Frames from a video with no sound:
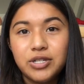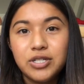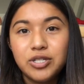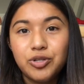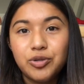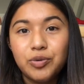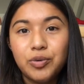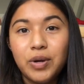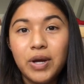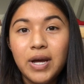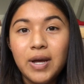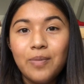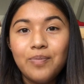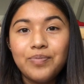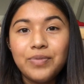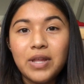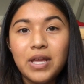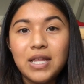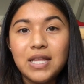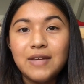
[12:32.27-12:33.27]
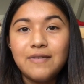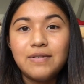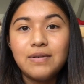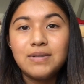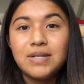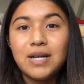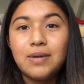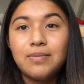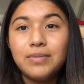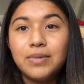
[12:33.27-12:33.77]
to leave them
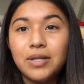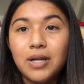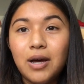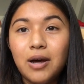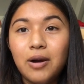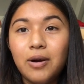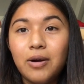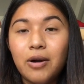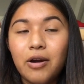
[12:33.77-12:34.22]
down below.